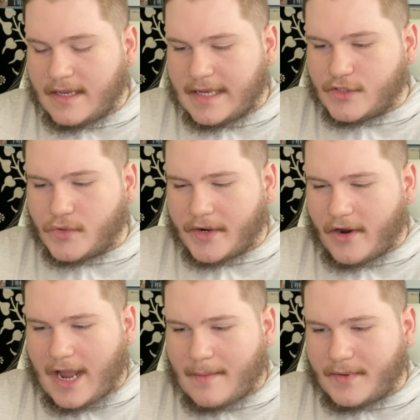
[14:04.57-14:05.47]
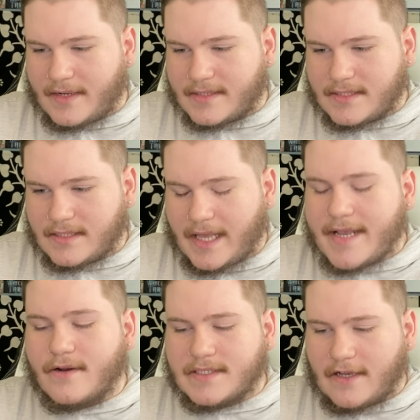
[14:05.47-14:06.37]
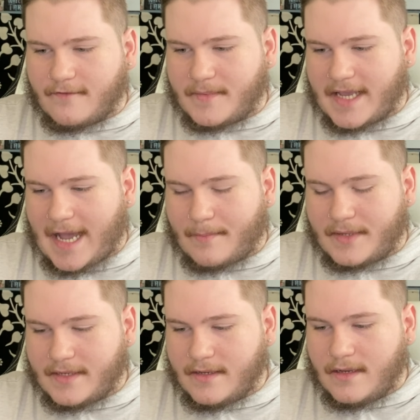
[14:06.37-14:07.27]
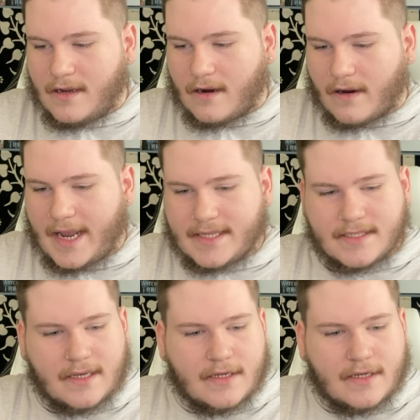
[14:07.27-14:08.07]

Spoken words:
Enjoy your happiness. Let yourself be happy, all right?